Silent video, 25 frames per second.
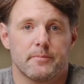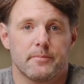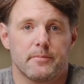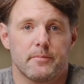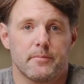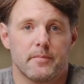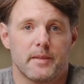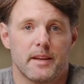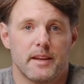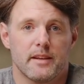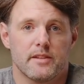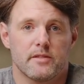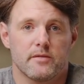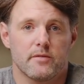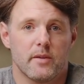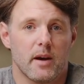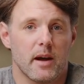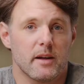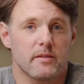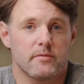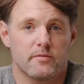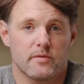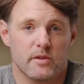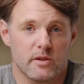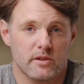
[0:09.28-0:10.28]
These
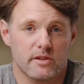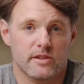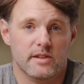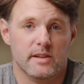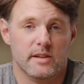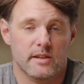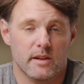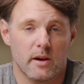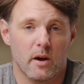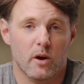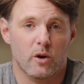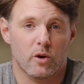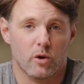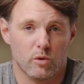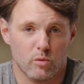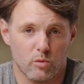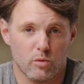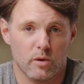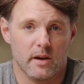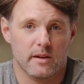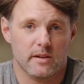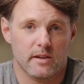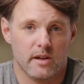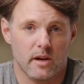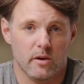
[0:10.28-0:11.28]
5 verses are a
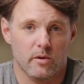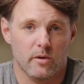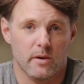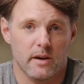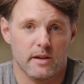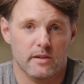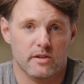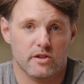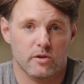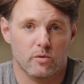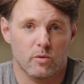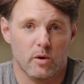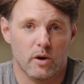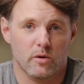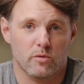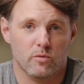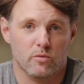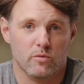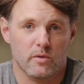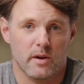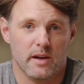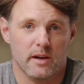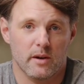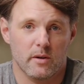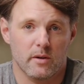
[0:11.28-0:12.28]
window into what
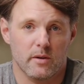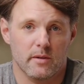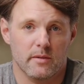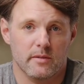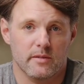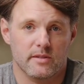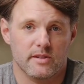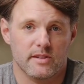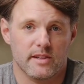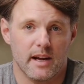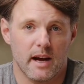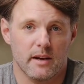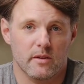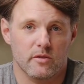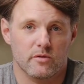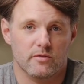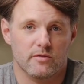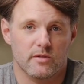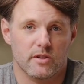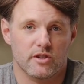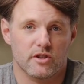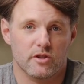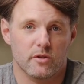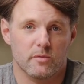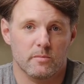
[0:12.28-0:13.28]
real,
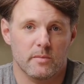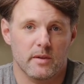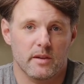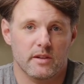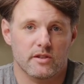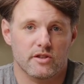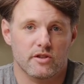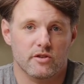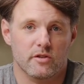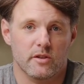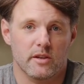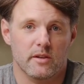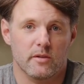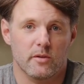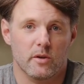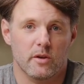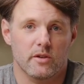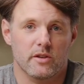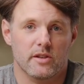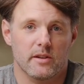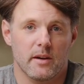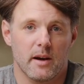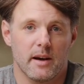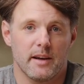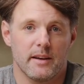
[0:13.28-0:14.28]
sacrificial ministry
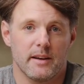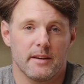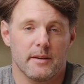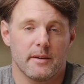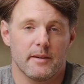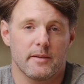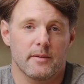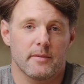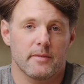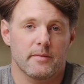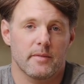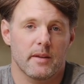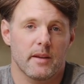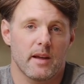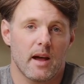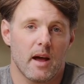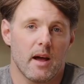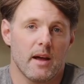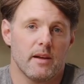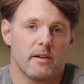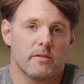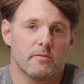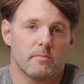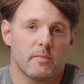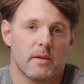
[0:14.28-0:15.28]
looks like, the
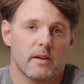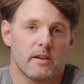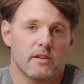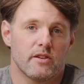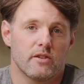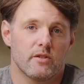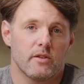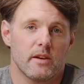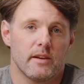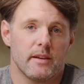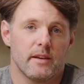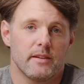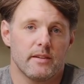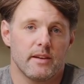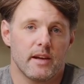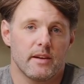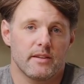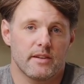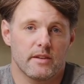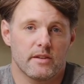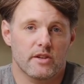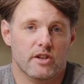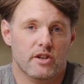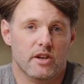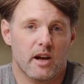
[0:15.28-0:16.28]
kind of ministry that
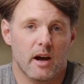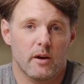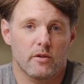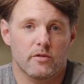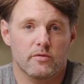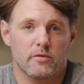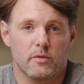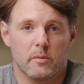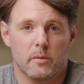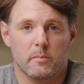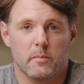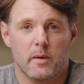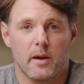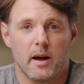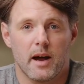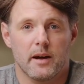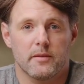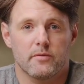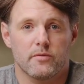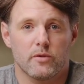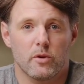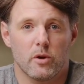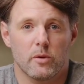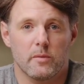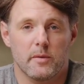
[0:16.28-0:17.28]
doesn't shout from a
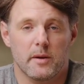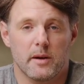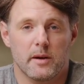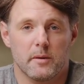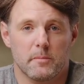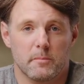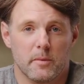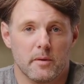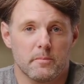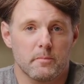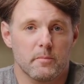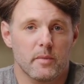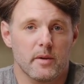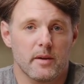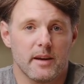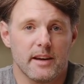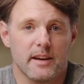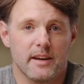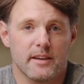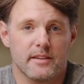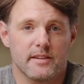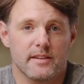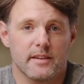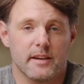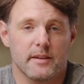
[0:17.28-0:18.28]
platform but
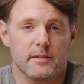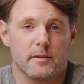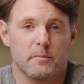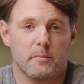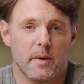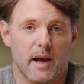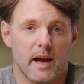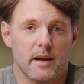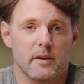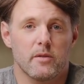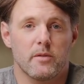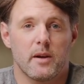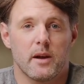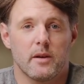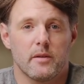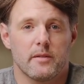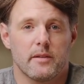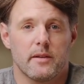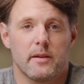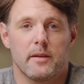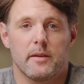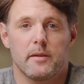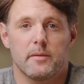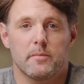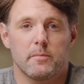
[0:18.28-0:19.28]
bleeds in the background.
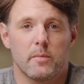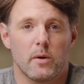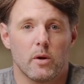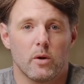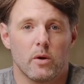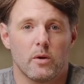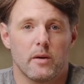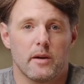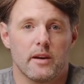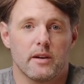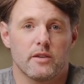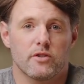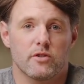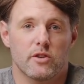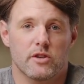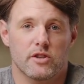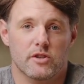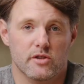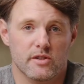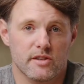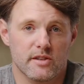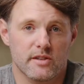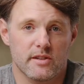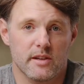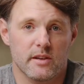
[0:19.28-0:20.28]
Paul
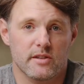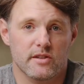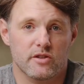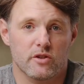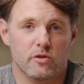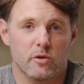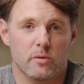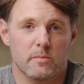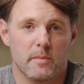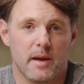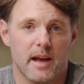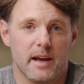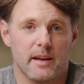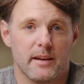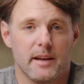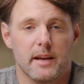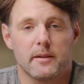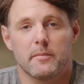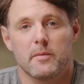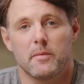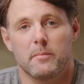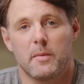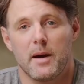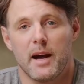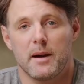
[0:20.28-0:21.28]
introduces us to a man
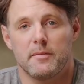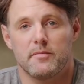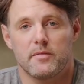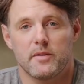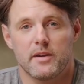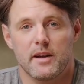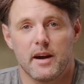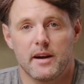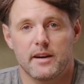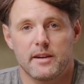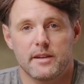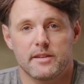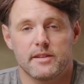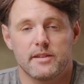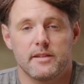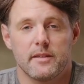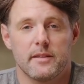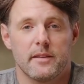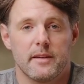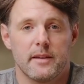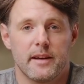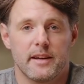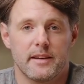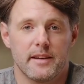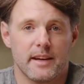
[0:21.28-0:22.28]
named Epaphroditus,
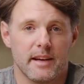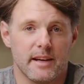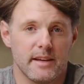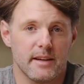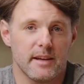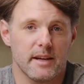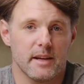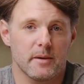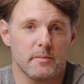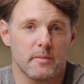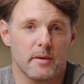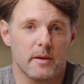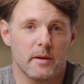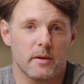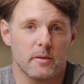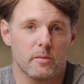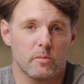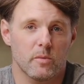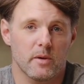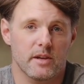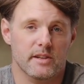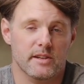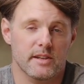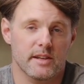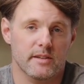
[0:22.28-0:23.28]
and in him,
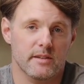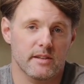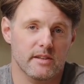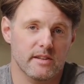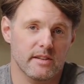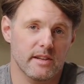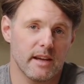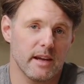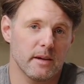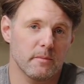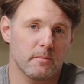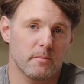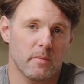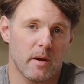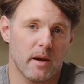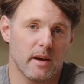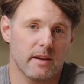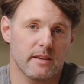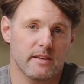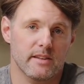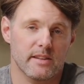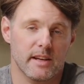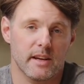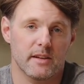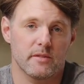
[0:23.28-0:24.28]
we see the same
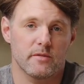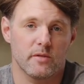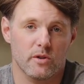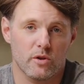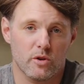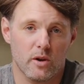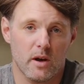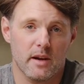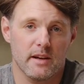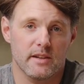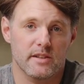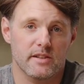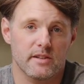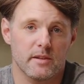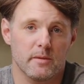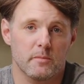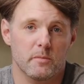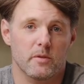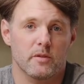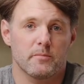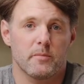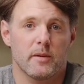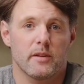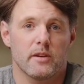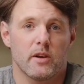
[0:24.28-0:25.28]
mindset of Christ
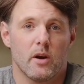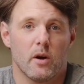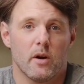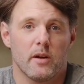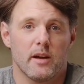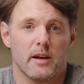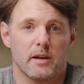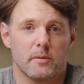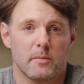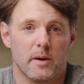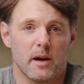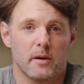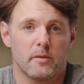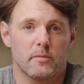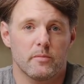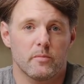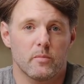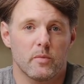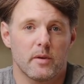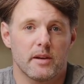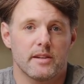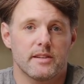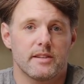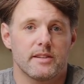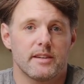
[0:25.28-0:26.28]
we've been talking about.
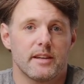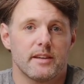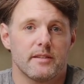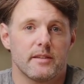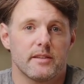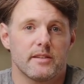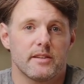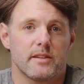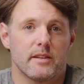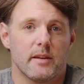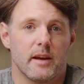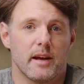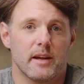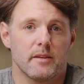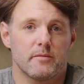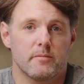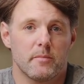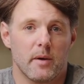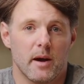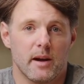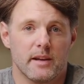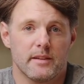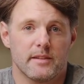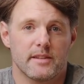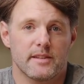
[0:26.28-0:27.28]
We see the slave
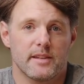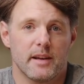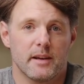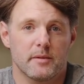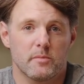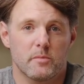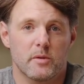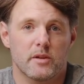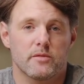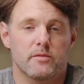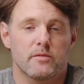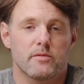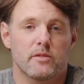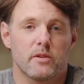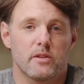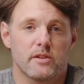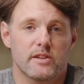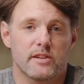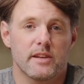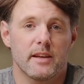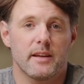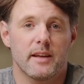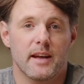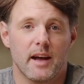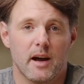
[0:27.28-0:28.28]
mindset we
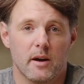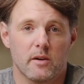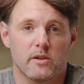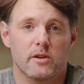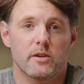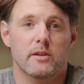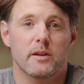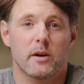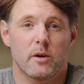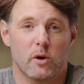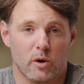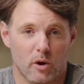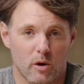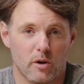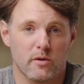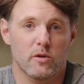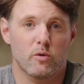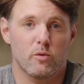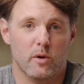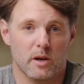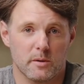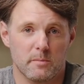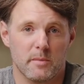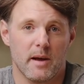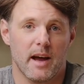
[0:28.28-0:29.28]
first encountered all the
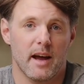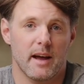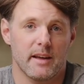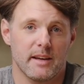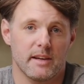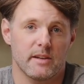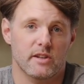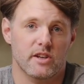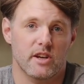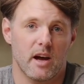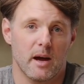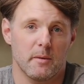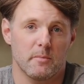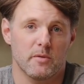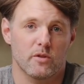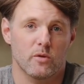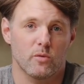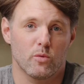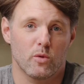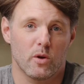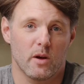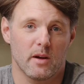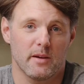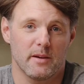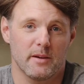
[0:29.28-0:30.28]
way back in chapter
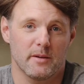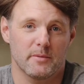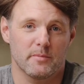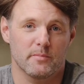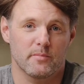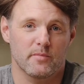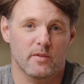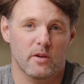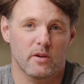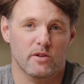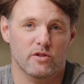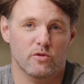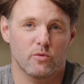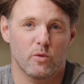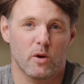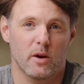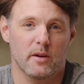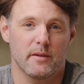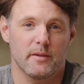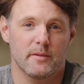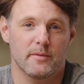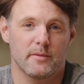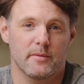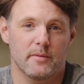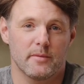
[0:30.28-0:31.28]
1, verse
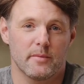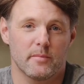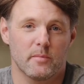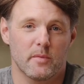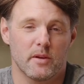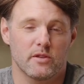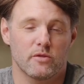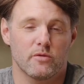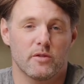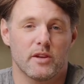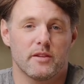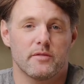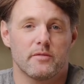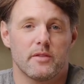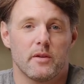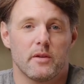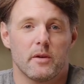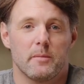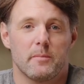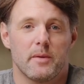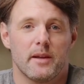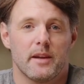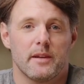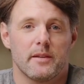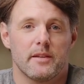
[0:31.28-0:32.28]
1. Let's read
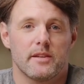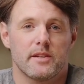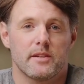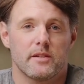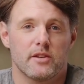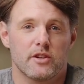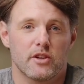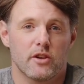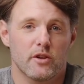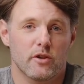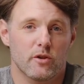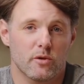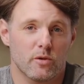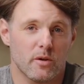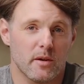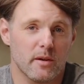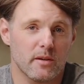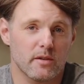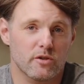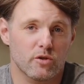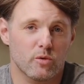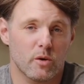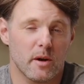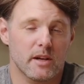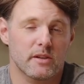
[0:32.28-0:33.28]
Philippians 2,
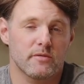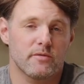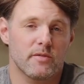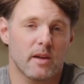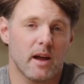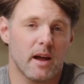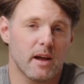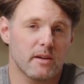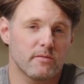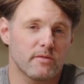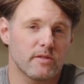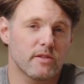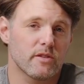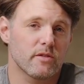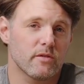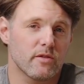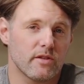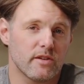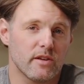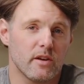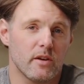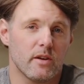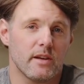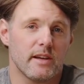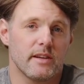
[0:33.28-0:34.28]
25 through
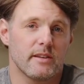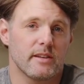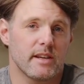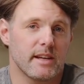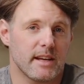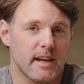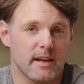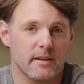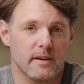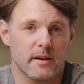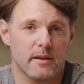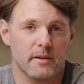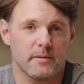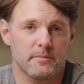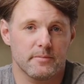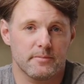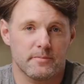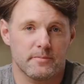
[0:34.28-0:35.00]
30 together.